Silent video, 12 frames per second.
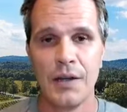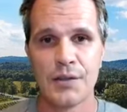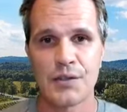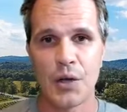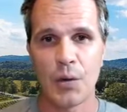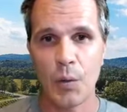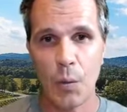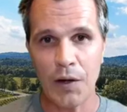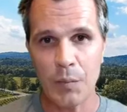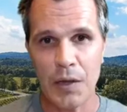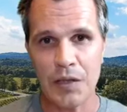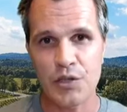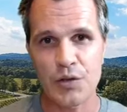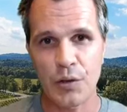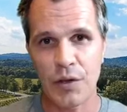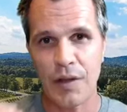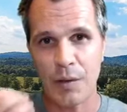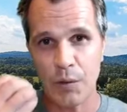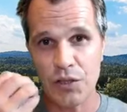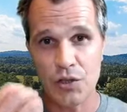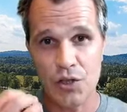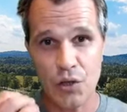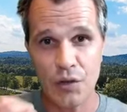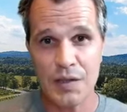So we want to make sure that when you
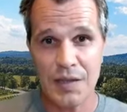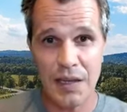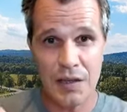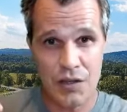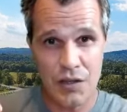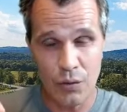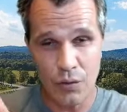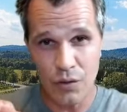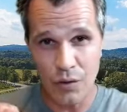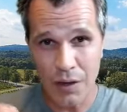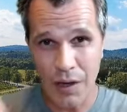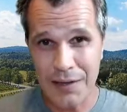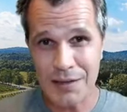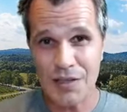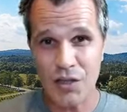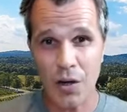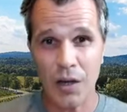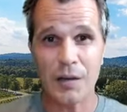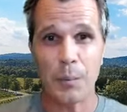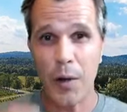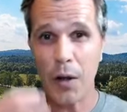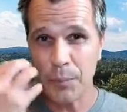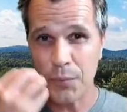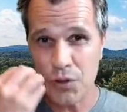chew the skins, you kind of discard the
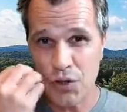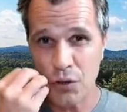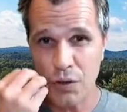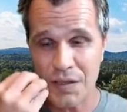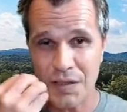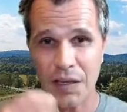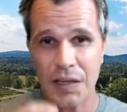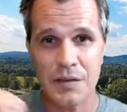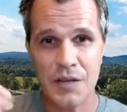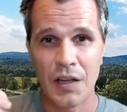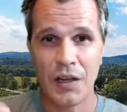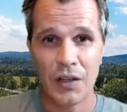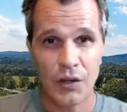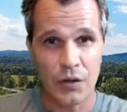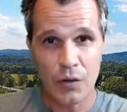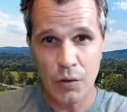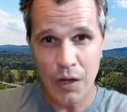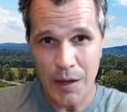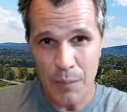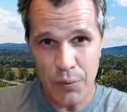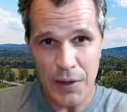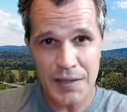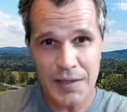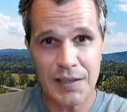pulp, you chew the skins, you kind of
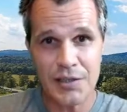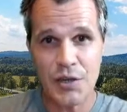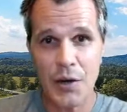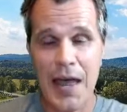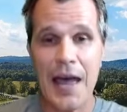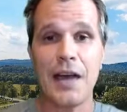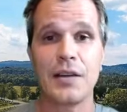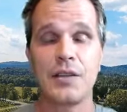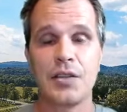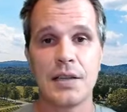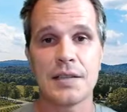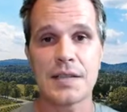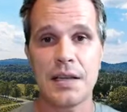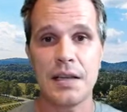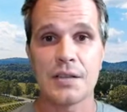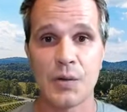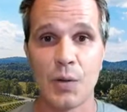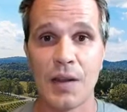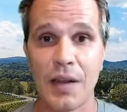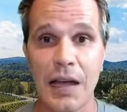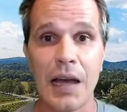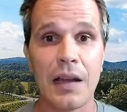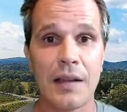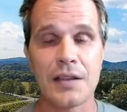press it into your hand and you can see the sort of the
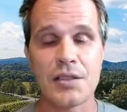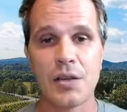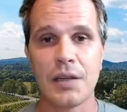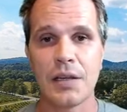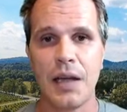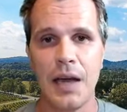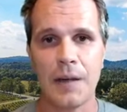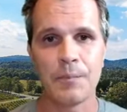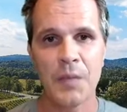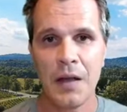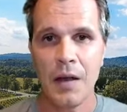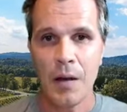color that you can get.